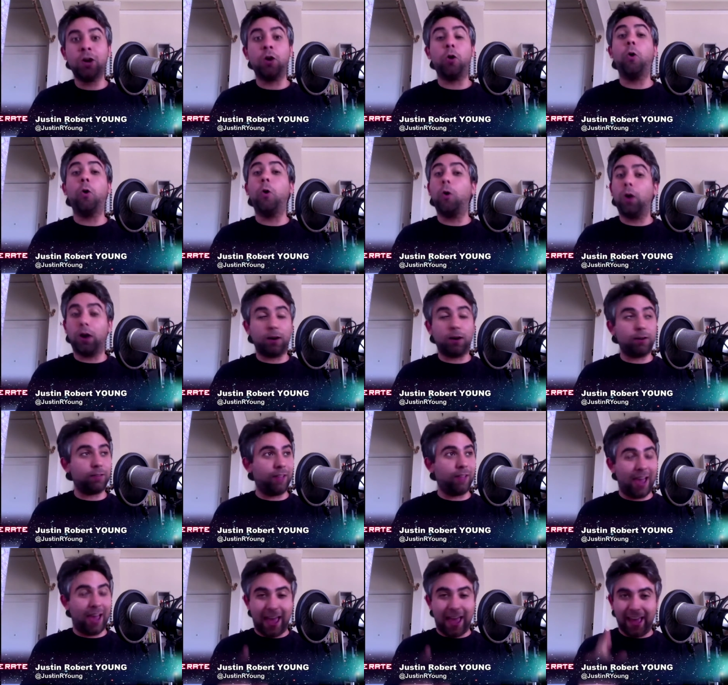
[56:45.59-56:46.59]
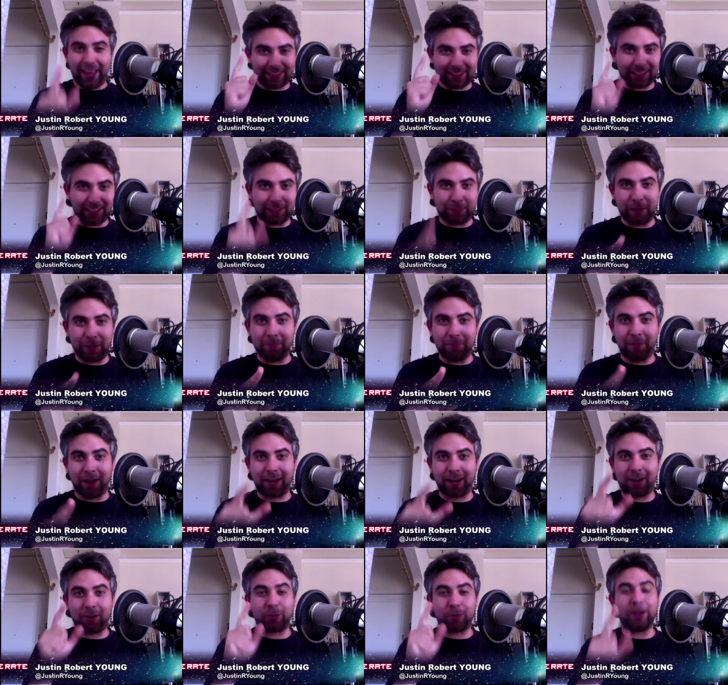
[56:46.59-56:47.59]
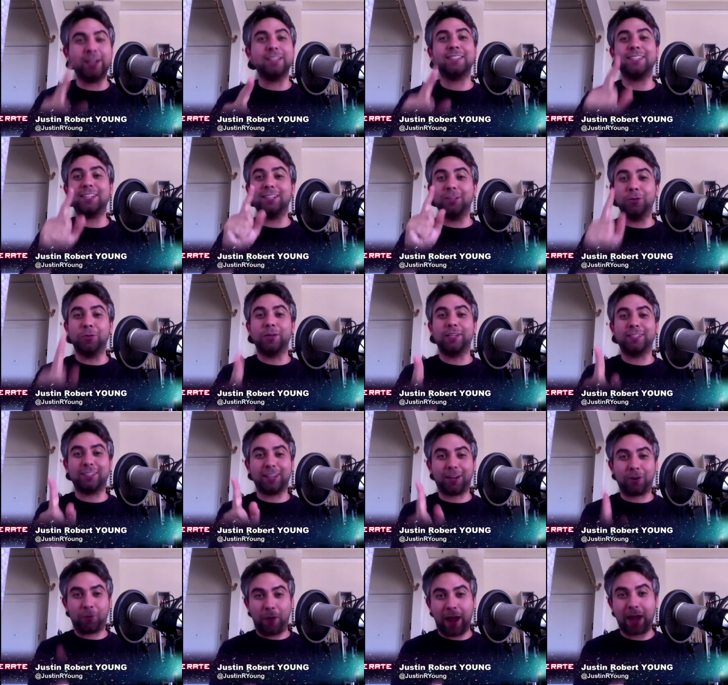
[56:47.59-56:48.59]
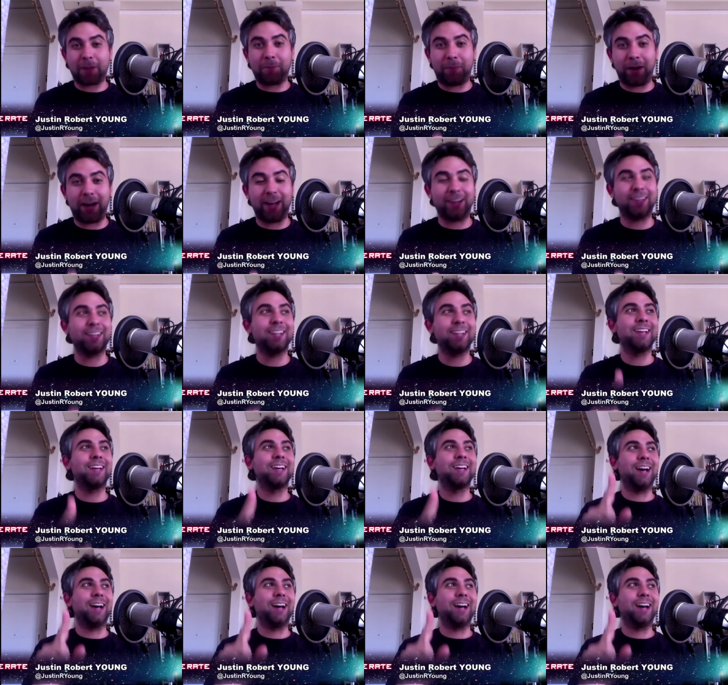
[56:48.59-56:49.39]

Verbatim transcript: or as has been my crazy lunatic crackpot